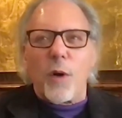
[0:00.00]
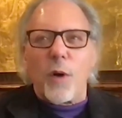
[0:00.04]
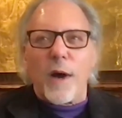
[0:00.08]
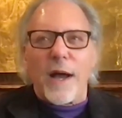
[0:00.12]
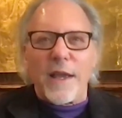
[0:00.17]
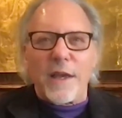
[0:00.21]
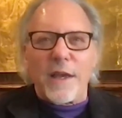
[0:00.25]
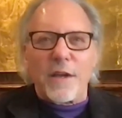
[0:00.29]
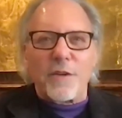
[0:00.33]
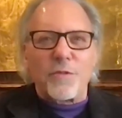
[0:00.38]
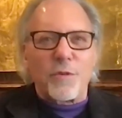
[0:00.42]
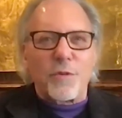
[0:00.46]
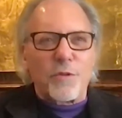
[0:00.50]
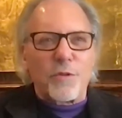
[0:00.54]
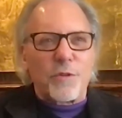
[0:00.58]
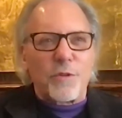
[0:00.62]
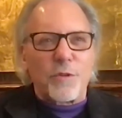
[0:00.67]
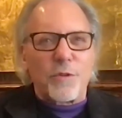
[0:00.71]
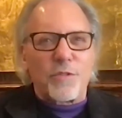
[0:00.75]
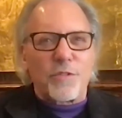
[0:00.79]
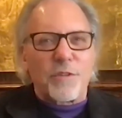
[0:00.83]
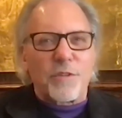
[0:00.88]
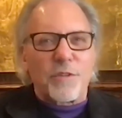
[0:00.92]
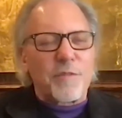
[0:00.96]
I
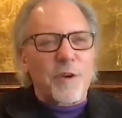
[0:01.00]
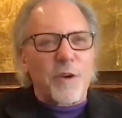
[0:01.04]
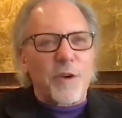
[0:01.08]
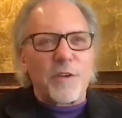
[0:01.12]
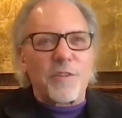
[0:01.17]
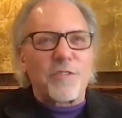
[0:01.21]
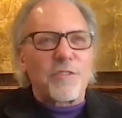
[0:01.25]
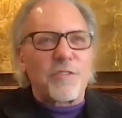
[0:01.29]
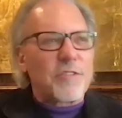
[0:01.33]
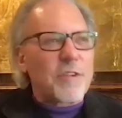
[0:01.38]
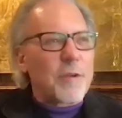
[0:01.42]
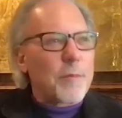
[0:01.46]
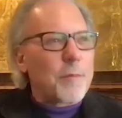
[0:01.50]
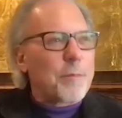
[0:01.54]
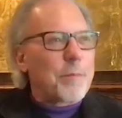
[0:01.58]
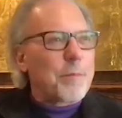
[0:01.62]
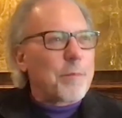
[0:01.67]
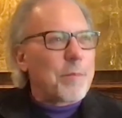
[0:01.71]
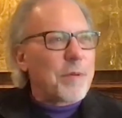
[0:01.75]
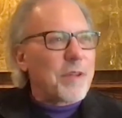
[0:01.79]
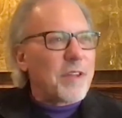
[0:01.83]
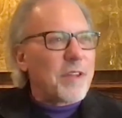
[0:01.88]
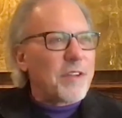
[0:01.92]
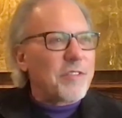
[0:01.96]
introduced a very
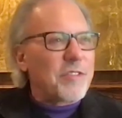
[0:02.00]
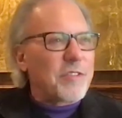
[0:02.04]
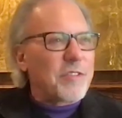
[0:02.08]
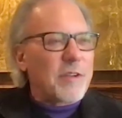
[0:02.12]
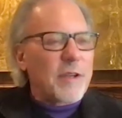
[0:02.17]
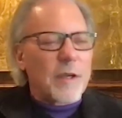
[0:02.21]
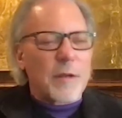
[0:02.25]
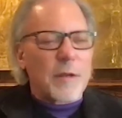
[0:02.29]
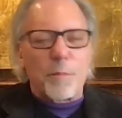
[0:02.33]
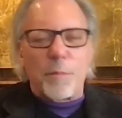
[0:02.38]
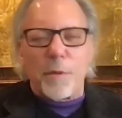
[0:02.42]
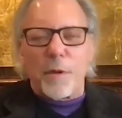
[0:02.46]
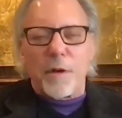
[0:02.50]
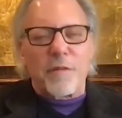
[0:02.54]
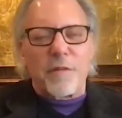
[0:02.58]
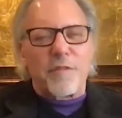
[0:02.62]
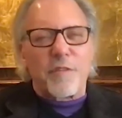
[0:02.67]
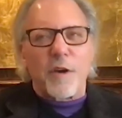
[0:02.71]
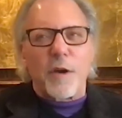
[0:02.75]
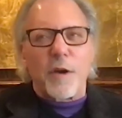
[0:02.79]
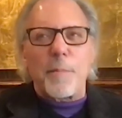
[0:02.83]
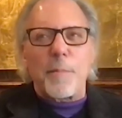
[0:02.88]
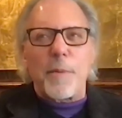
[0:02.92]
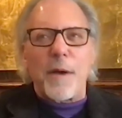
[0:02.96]
simplistic but a
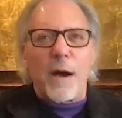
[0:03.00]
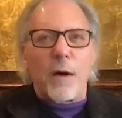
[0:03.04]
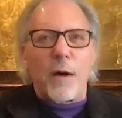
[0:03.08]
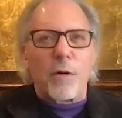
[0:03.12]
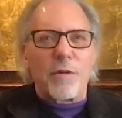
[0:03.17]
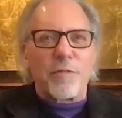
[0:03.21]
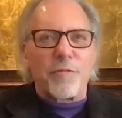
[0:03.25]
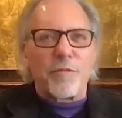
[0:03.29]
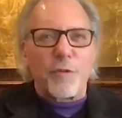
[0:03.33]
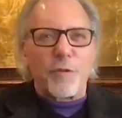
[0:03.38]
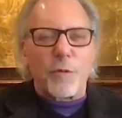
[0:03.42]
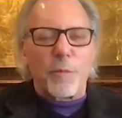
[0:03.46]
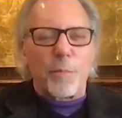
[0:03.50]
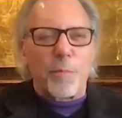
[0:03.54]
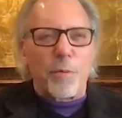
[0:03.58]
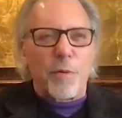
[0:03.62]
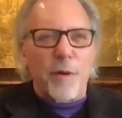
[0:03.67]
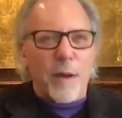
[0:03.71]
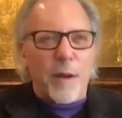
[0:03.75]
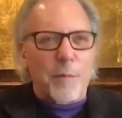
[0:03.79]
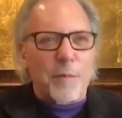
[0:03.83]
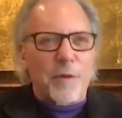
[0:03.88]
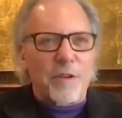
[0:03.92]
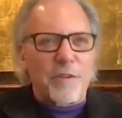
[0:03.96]
very powerful
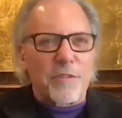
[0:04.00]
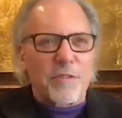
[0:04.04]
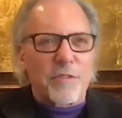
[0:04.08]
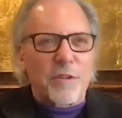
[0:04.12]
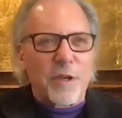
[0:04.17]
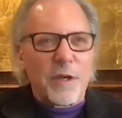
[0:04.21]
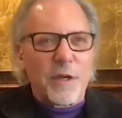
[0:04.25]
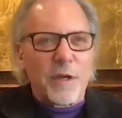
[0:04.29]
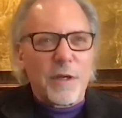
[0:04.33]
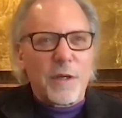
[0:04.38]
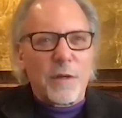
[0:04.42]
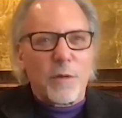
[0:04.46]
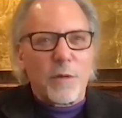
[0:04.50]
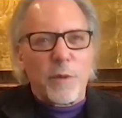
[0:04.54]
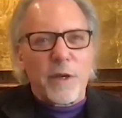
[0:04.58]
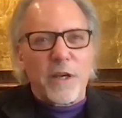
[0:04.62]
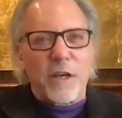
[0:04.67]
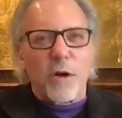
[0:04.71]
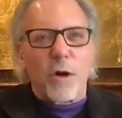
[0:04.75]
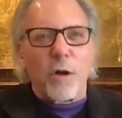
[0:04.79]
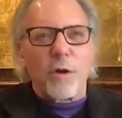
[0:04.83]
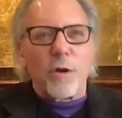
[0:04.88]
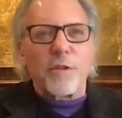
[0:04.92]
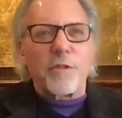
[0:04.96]
premise. We
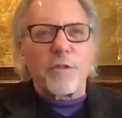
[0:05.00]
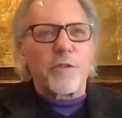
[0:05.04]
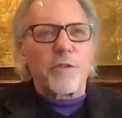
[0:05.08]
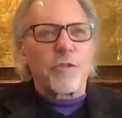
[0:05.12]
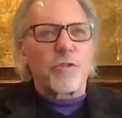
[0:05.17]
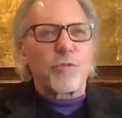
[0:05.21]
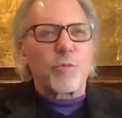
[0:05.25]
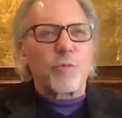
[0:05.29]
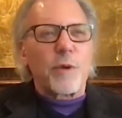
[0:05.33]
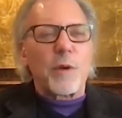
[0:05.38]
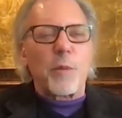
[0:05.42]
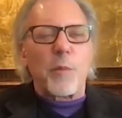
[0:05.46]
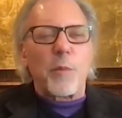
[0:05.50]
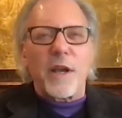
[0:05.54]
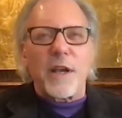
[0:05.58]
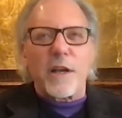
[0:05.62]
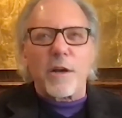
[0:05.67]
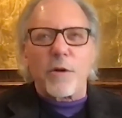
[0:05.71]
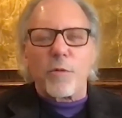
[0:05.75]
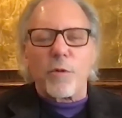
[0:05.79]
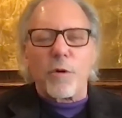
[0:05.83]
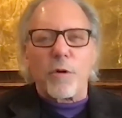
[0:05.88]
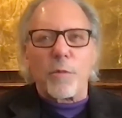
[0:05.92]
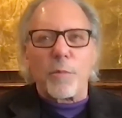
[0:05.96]
called it the three-way to
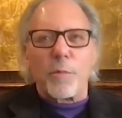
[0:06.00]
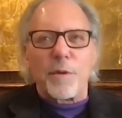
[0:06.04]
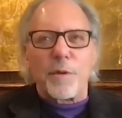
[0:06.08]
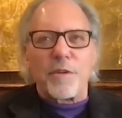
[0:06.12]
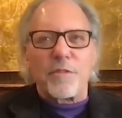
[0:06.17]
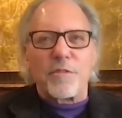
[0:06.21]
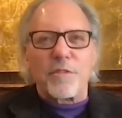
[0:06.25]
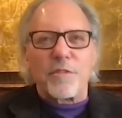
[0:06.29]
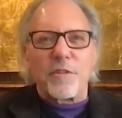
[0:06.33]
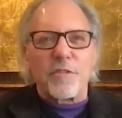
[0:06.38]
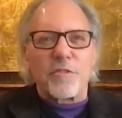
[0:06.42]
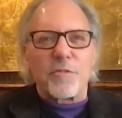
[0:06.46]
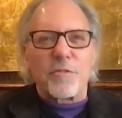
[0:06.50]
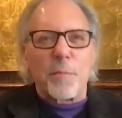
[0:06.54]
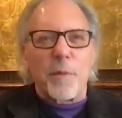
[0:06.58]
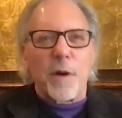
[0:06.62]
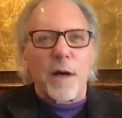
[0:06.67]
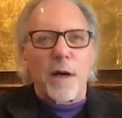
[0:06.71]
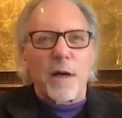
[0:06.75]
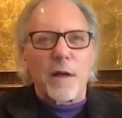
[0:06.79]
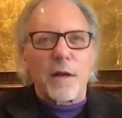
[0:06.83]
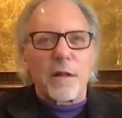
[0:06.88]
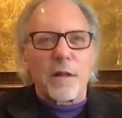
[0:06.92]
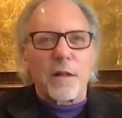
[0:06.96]
grow business
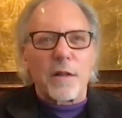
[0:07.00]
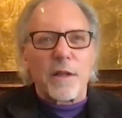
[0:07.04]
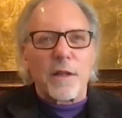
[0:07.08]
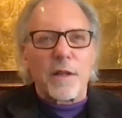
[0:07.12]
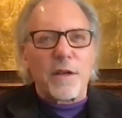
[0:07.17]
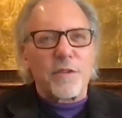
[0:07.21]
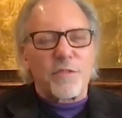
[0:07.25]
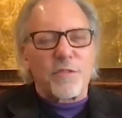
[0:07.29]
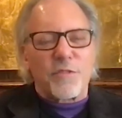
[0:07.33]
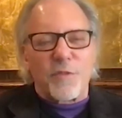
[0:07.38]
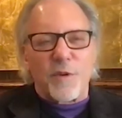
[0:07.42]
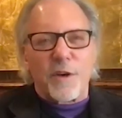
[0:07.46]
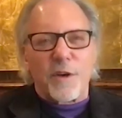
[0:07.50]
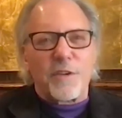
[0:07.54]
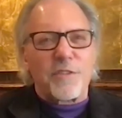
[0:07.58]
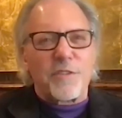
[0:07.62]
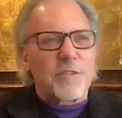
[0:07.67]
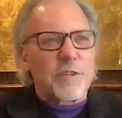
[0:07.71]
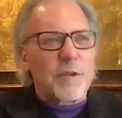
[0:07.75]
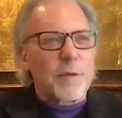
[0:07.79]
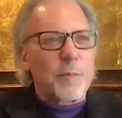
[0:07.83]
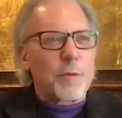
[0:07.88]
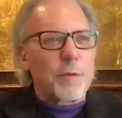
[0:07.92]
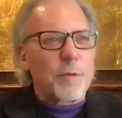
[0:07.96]
model, and it's very
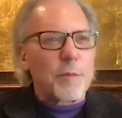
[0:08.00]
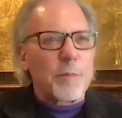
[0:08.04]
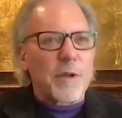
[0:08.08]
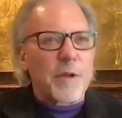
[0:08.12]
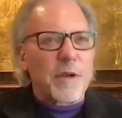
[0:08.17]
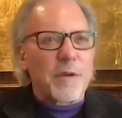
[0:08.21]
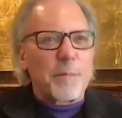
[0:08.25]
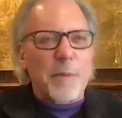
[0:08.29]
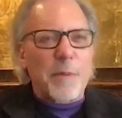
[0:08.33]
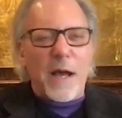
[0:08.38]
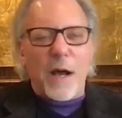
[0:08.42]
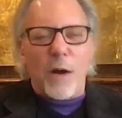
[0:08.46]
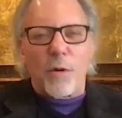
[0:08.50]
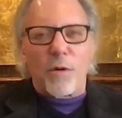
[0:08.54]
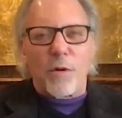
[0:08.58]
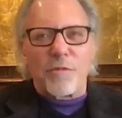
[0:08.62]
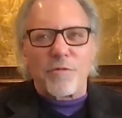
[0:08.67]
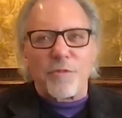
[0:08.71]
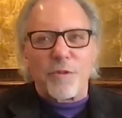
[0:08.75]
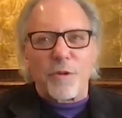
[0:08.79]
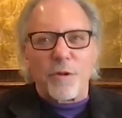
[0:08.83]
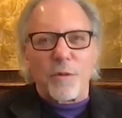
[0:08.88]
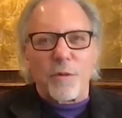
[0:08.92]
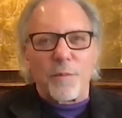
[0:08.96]
simple but
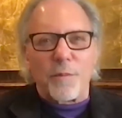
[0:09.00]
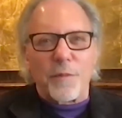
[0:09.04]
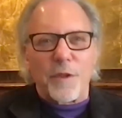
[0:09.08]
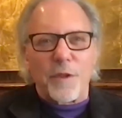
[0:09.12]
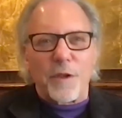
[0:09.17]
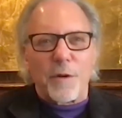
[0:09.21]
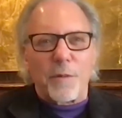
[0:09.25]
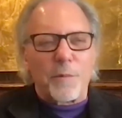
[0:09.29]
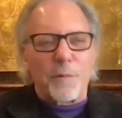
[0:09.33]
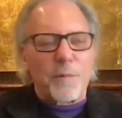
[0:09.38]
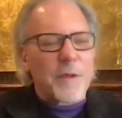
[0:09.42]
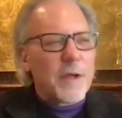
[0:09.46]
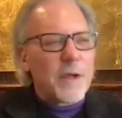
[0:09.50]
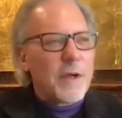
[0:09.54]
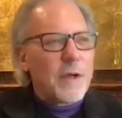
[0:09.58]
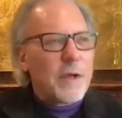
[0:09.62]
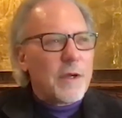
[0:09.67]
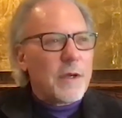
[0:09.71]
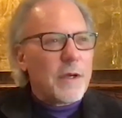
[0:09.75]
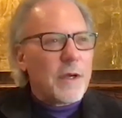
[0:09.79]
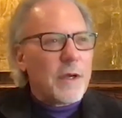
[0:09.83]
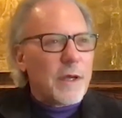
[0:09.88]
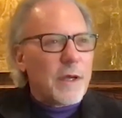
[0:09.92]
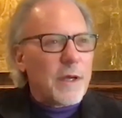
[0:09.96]
powerful.
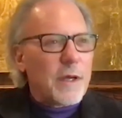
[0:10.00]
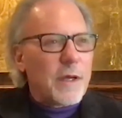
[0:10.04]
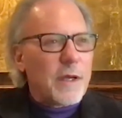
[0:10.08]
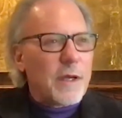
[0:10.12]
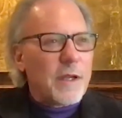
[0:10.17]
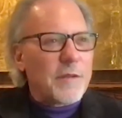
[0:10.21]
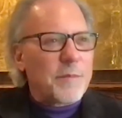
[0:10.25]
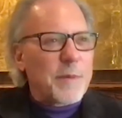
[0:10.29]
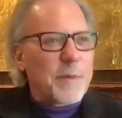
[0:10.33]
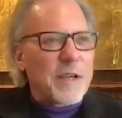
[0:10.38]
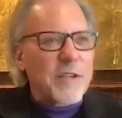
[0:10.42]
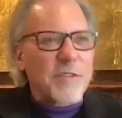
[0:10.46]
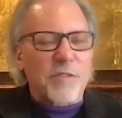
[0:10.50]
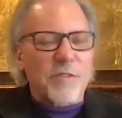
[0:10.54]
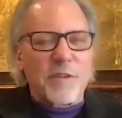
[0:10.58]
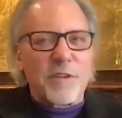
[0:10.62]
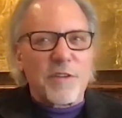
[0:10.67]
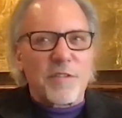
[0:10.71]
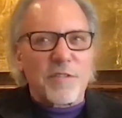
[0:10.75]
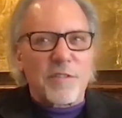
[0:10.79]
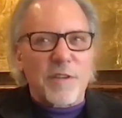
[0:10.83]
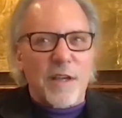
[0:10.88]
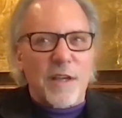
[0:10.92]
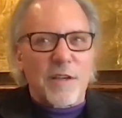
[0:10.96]
It
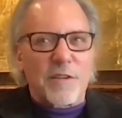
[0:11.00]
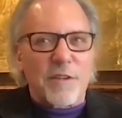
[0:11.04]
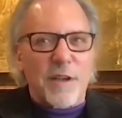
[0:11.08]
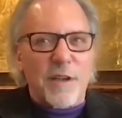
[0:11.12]
basically says